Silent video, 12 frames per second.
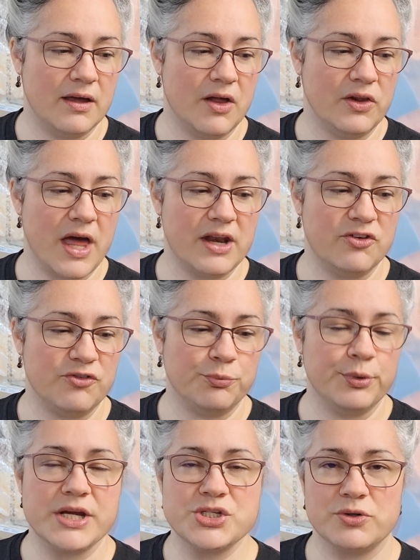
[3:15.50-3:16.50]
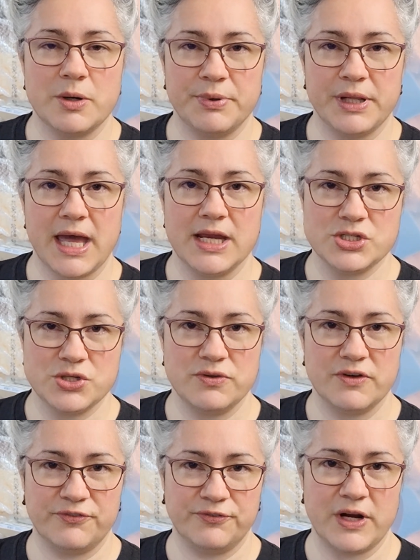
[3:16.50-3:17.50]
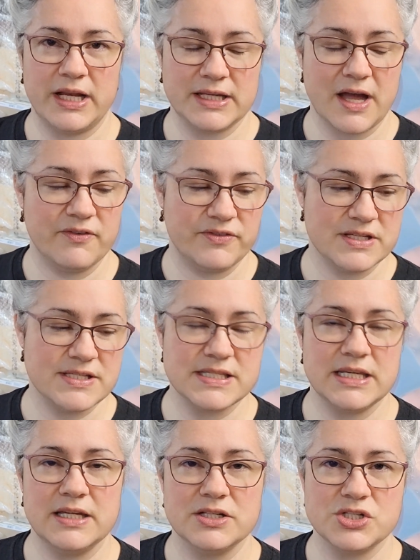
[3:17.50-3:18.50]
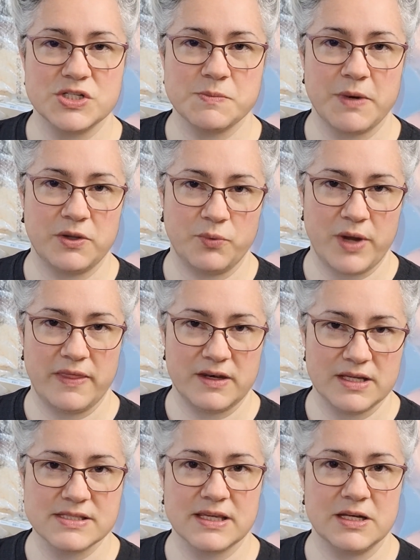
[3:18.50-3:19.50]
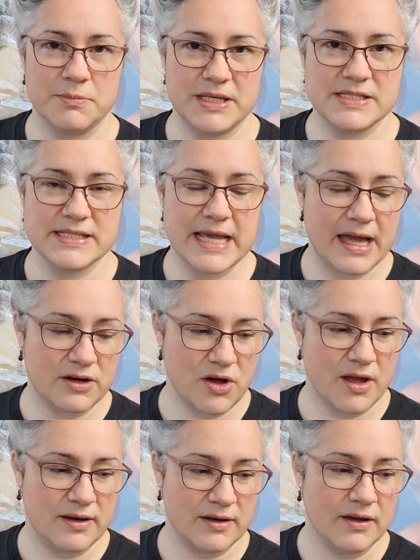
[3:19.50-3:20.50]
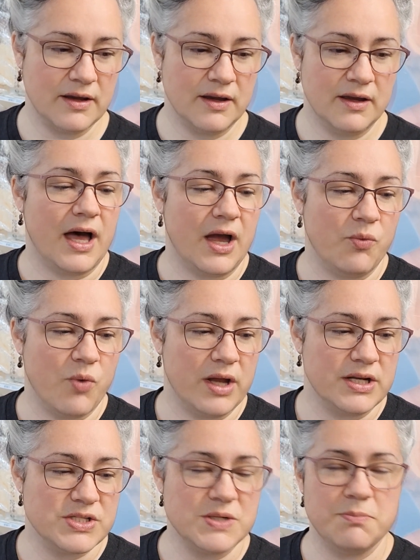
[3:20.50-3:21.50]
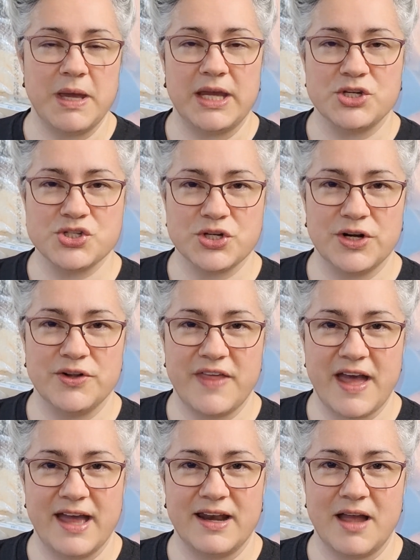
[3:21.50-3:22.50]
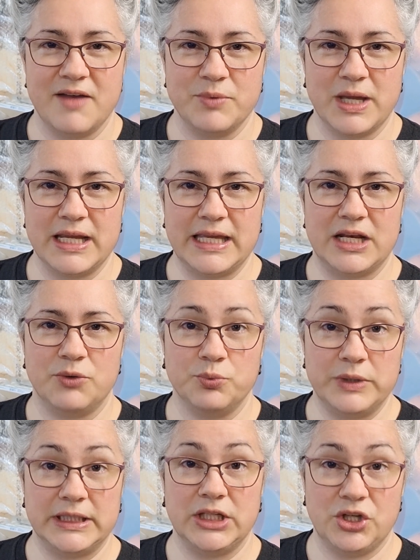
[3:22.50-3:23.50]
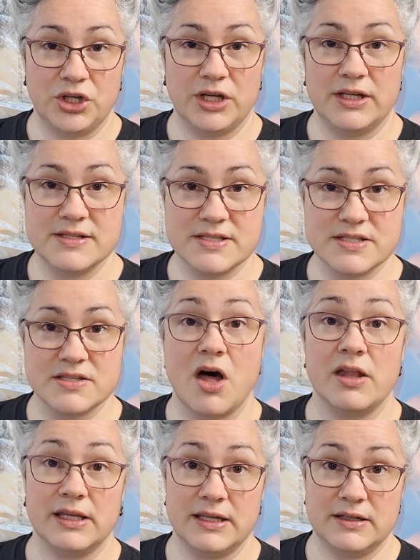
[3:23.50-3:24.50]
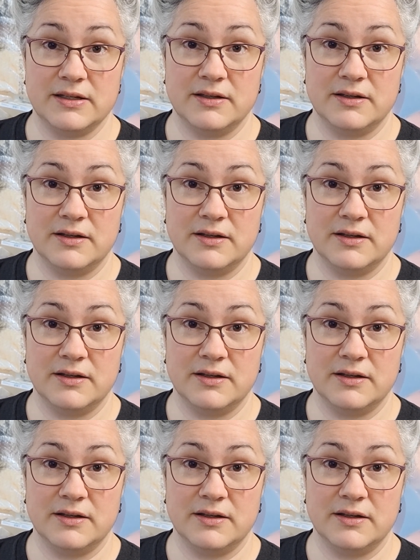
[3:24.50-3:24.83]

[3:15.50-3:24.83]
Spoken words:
lot of pressure applied to the front of the seat just by the way that it's going to be sat on. I wanted to make sure that I'm going to get a really good solid